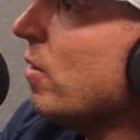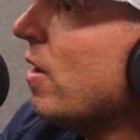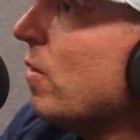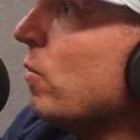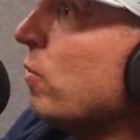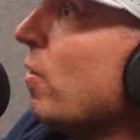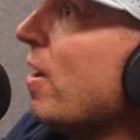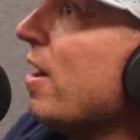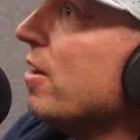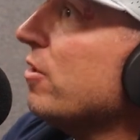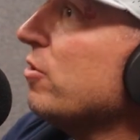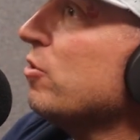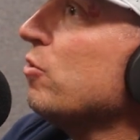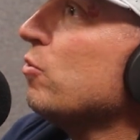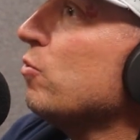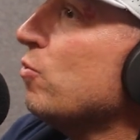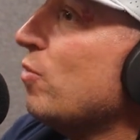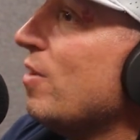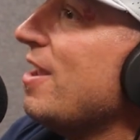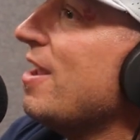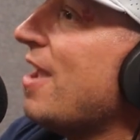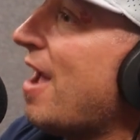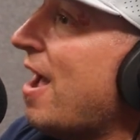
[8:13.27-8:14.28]
Where do
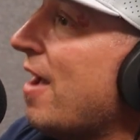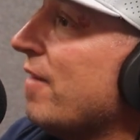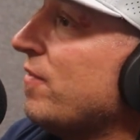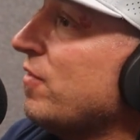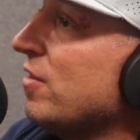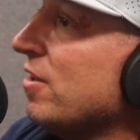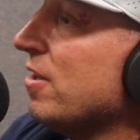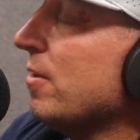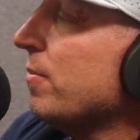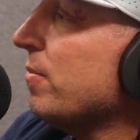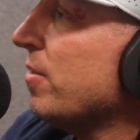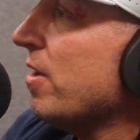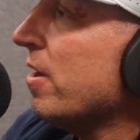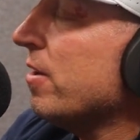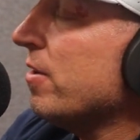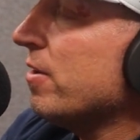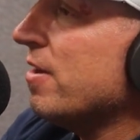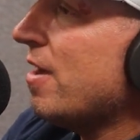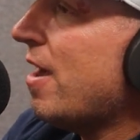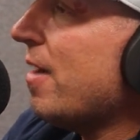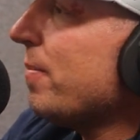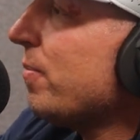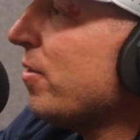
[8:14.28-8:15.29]
we have to get
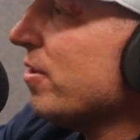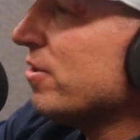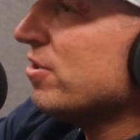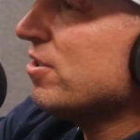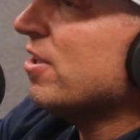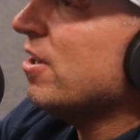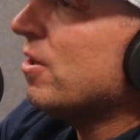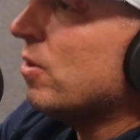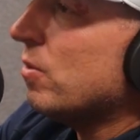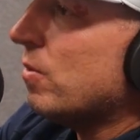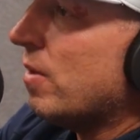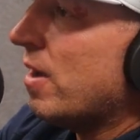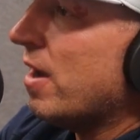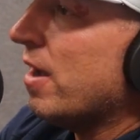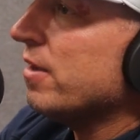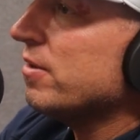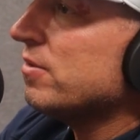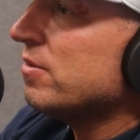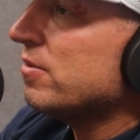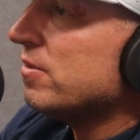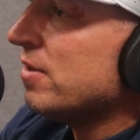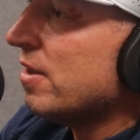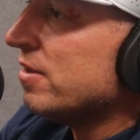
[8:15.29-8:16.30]
better? Not
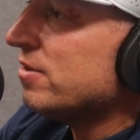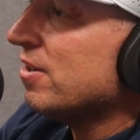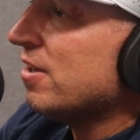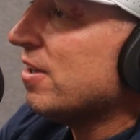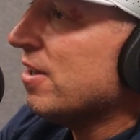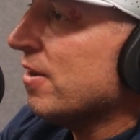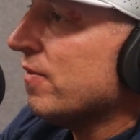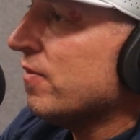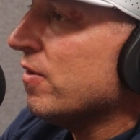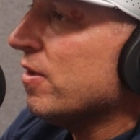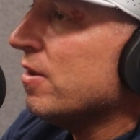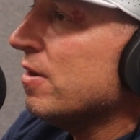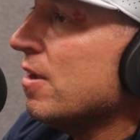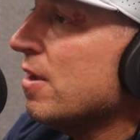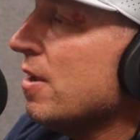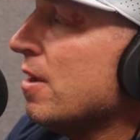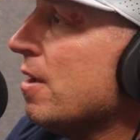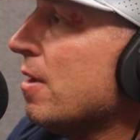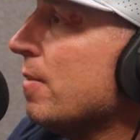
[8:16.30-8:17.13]
personnel-wise, yeah, that's right. A given,